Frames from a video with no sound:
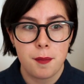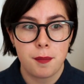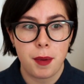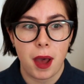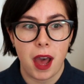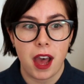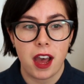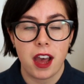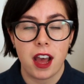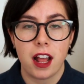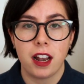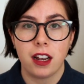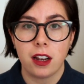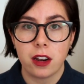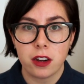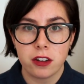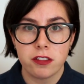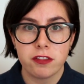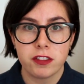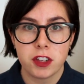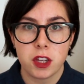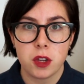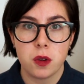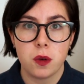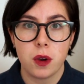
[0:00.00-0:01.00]
But a lot
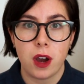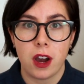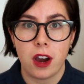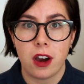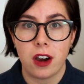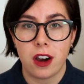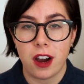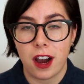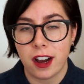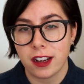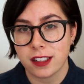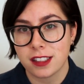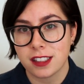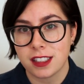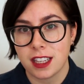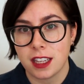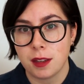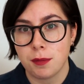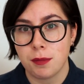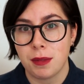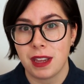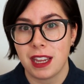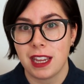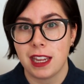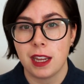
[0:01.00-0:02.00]
of you are
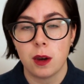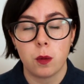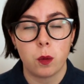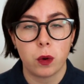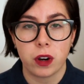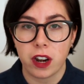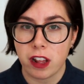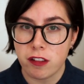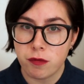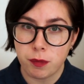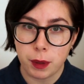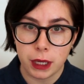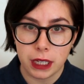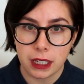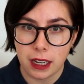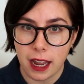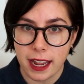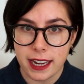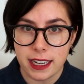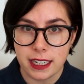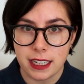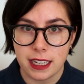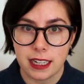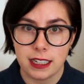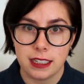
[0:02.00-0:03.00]
asking me what I've been
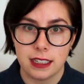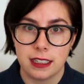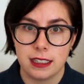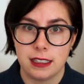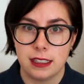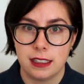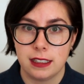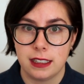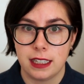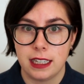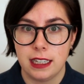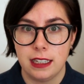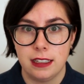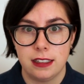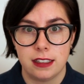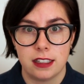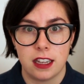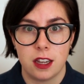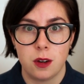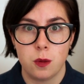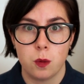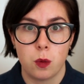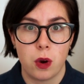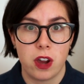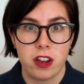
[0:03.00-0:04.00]
liking this
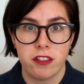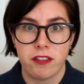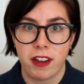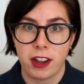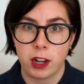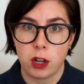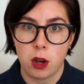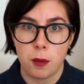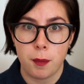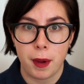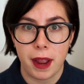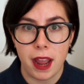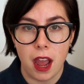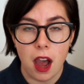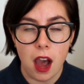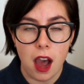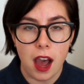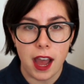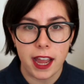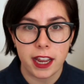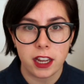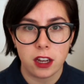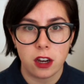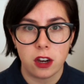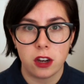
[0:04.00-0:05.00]
season, what have I got my
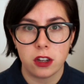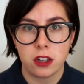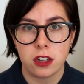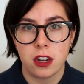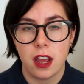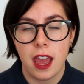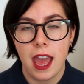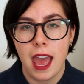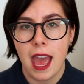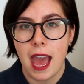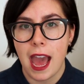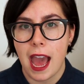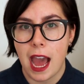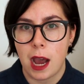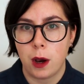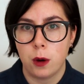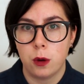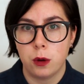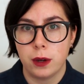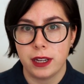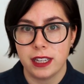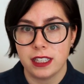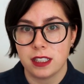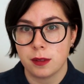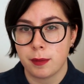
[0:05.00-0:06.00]
eye on,
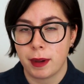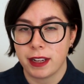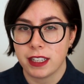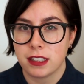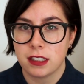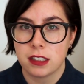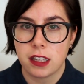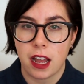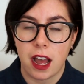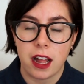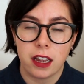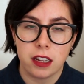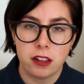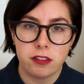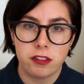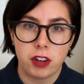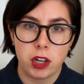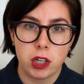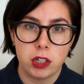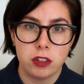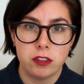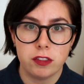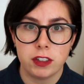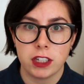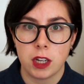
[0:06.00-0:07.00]
how is my style
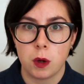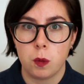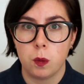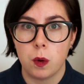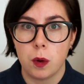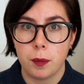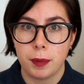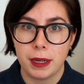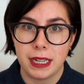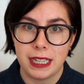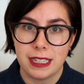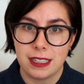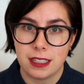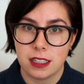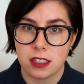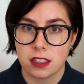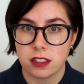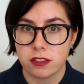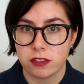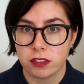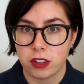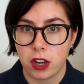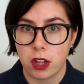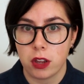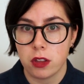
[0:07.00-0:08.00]
evolving, and what pieces
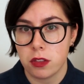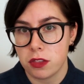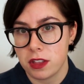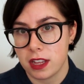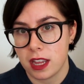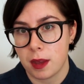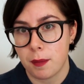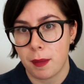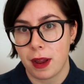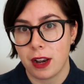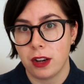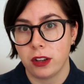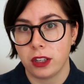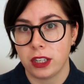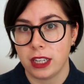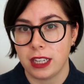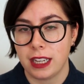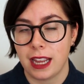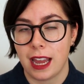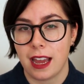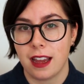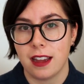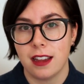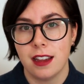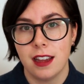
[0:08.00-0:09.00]
of clothing am I
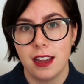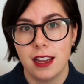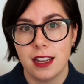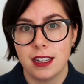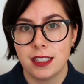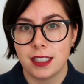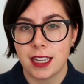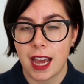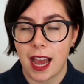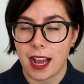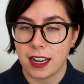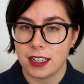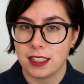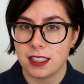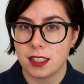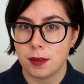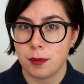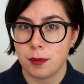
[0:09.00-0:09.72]
looking at to add